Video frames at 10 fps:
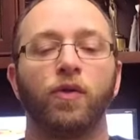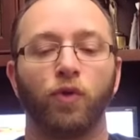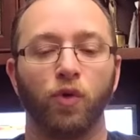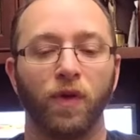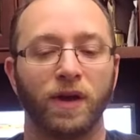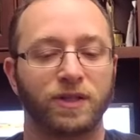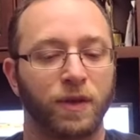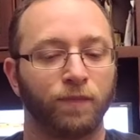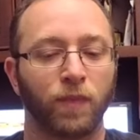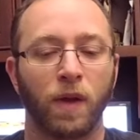through
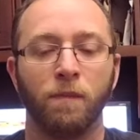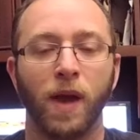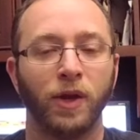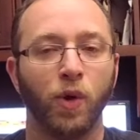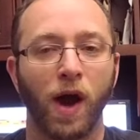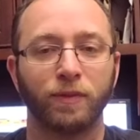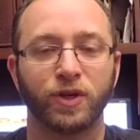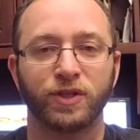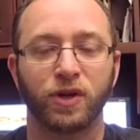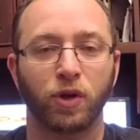this. Menu
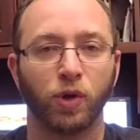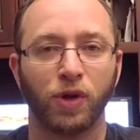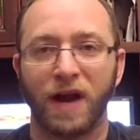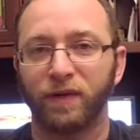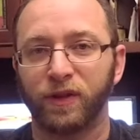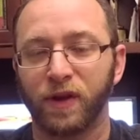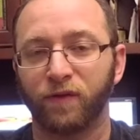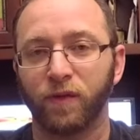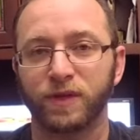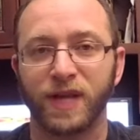options include
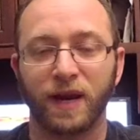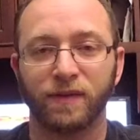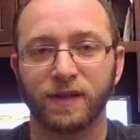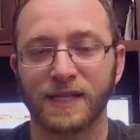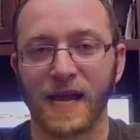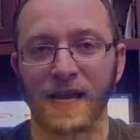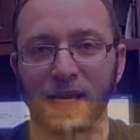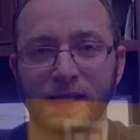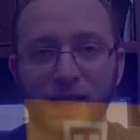everything from setting the day